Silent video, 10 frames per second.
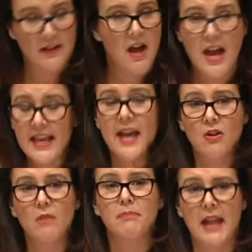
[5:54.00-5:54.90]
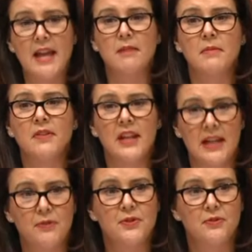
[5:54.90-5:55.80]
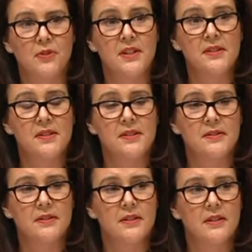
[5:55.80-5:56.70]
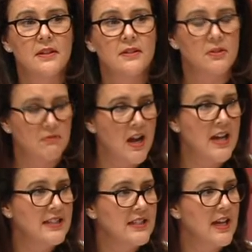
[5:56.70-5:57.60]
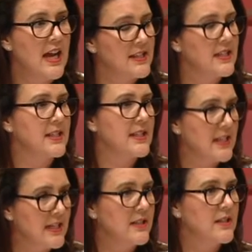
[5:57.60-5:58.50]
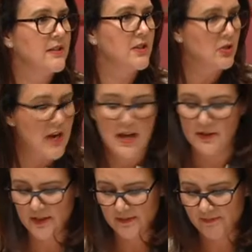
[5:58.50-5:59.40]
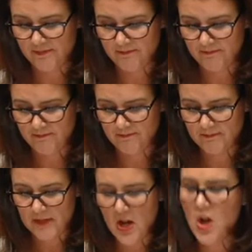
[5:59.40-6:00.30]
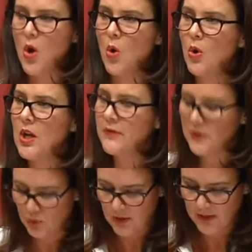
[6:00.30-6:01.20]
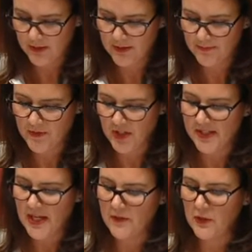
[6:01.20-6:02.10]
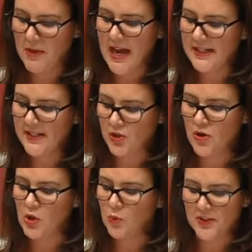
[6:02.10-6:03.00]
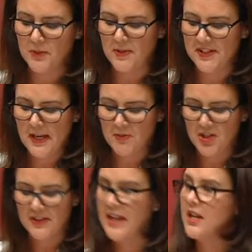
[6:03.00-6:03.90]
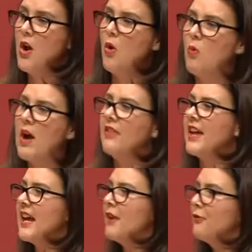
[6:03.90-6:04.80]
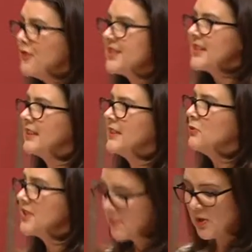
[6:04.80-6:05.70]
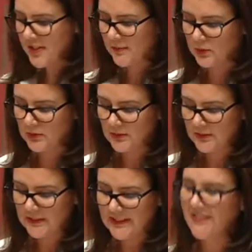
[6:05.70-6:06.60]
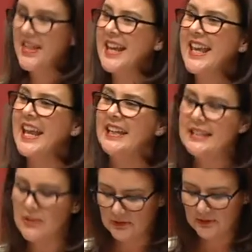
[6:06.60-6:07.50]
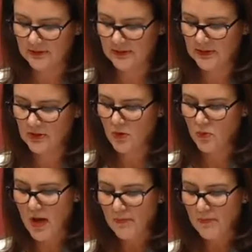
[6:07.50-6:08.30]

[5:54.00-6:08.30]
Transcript: I cannot blame the left for this. The right has conceded the ground. All over the world, Conservative parties struggle with the perception that while they are fiscally responsible, they care little, while